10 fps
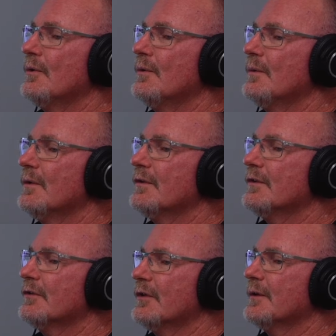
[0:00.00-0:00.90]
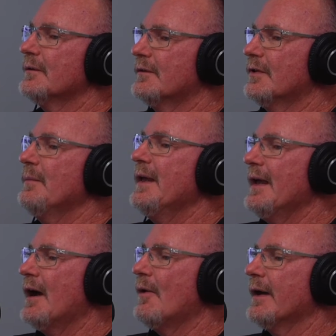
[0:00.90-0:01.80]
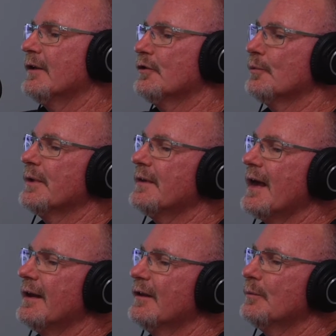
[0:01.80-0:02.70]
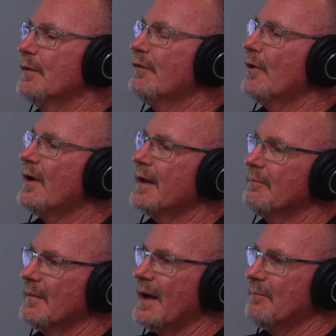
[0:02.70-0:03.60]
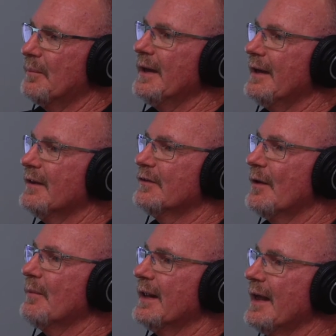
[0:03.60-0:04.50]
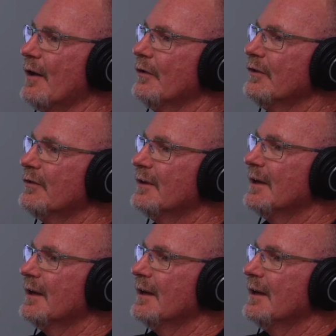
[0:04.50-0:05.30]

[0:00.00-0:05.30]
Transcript: to me, how I interpret that is, before I pick on somebody else,